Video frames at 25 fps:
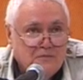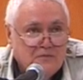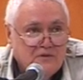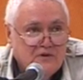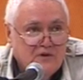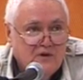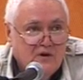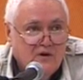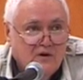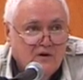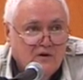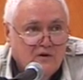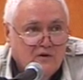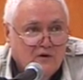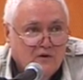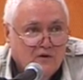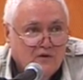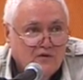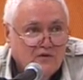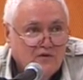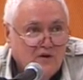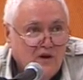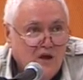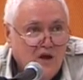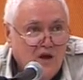
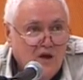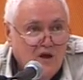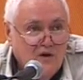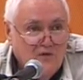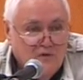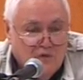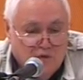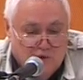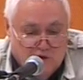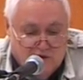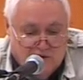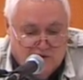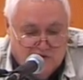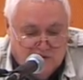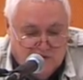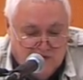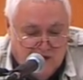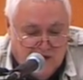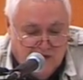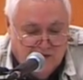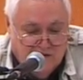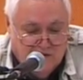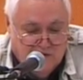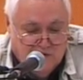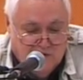circles for
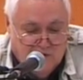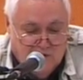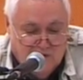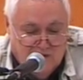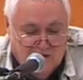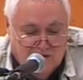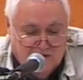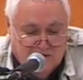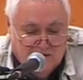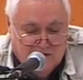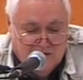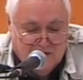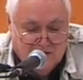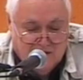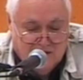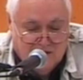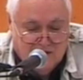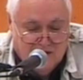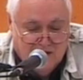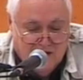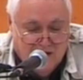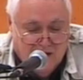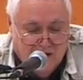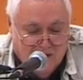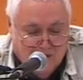centuries to
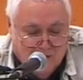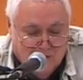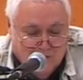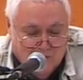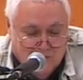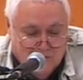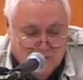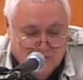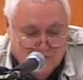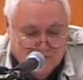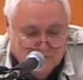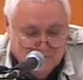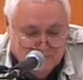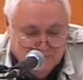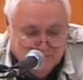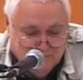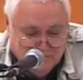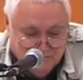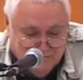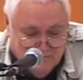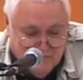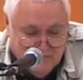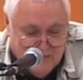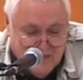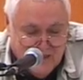come.
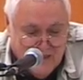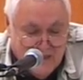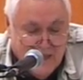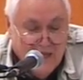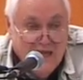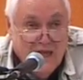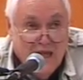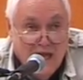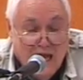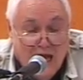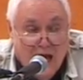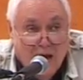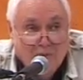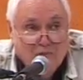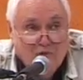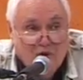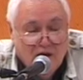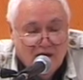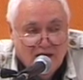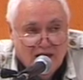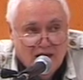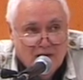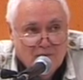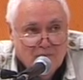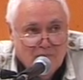I'm
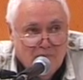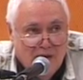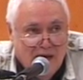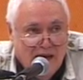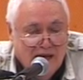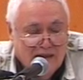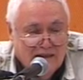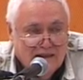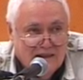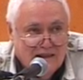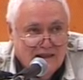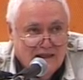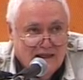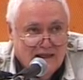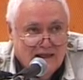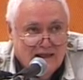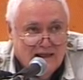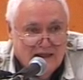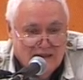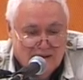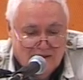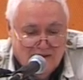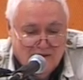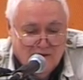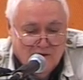going to come back
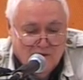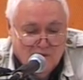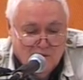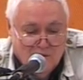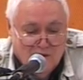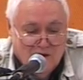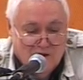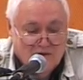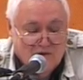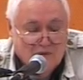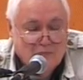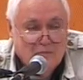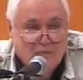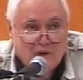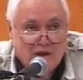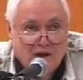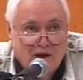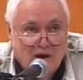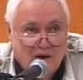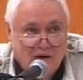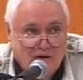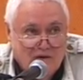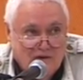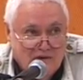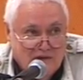to
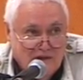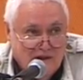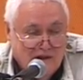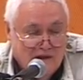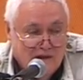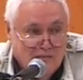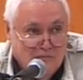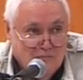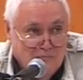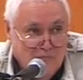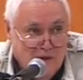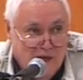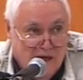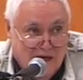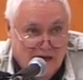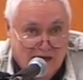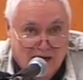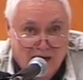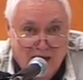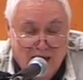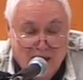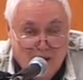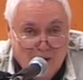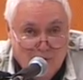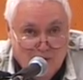Spinoza in a minute,
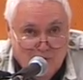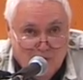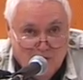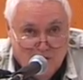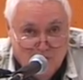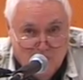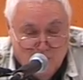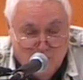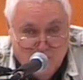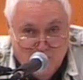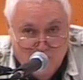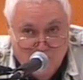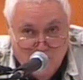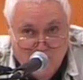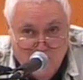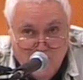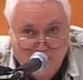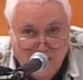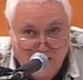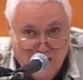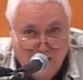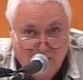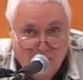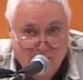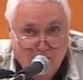because when you
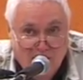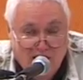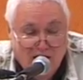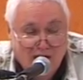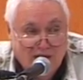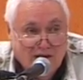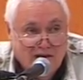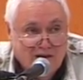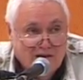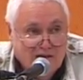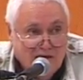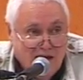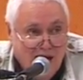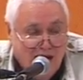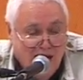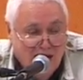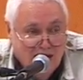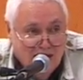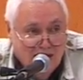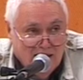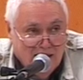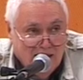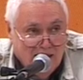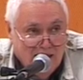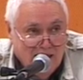hear
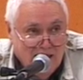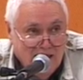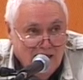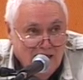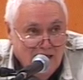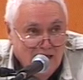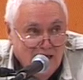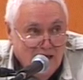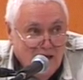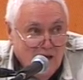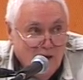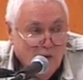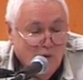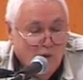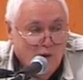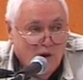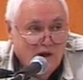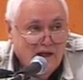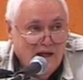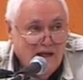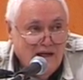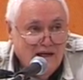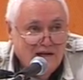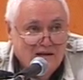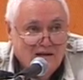exactly what
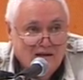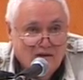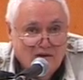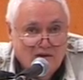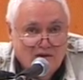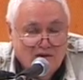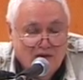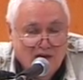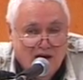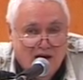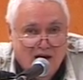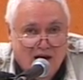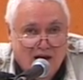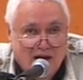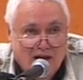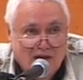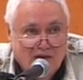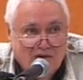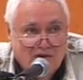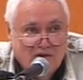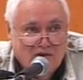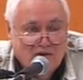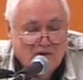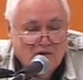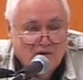he designed
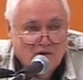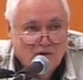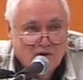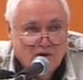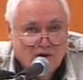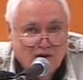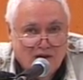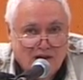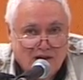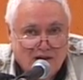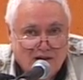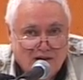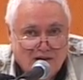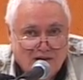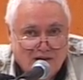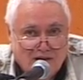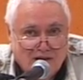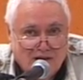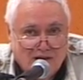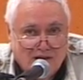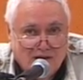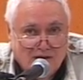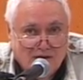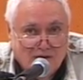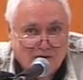schooling to
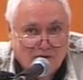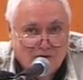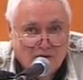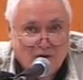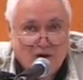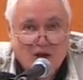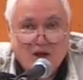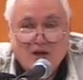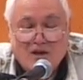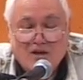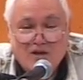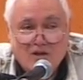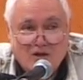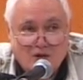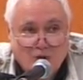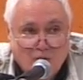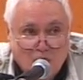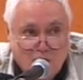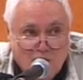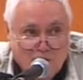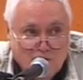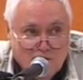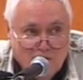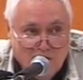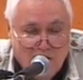do, you
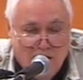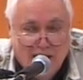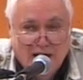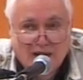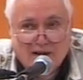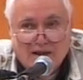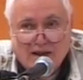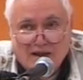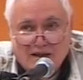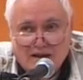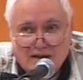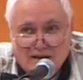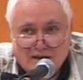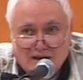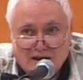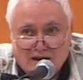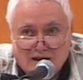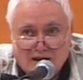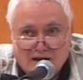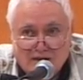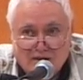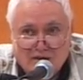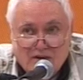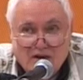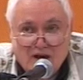will
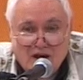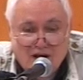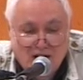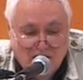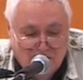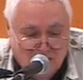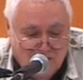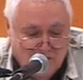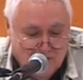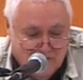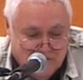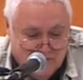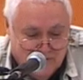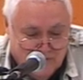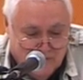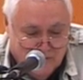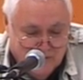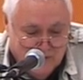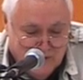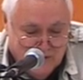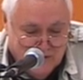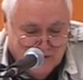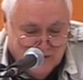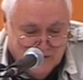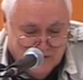recognize your
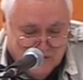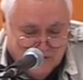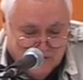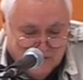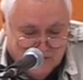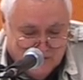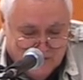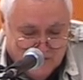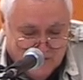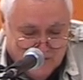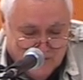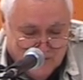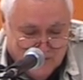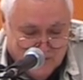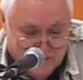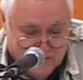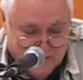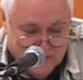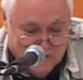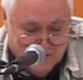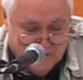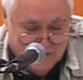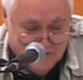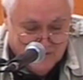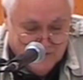familiar
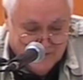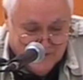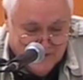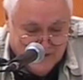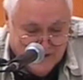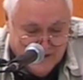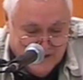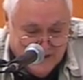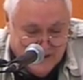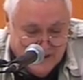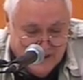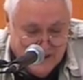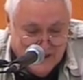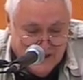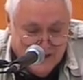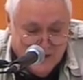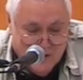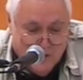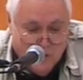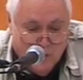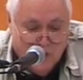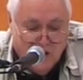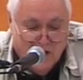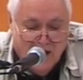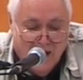schools.
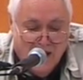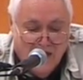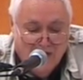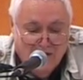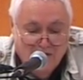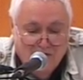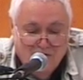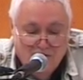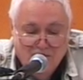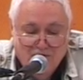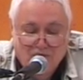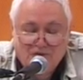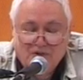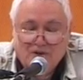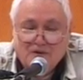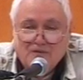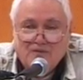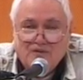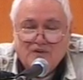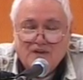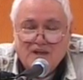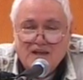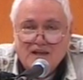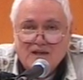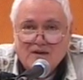
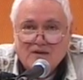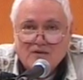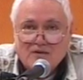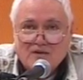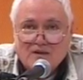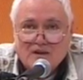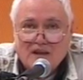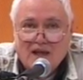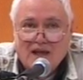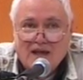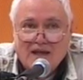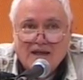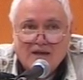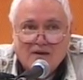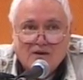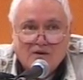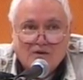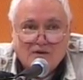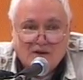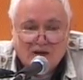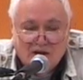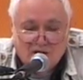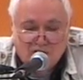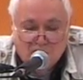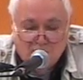150 years later, in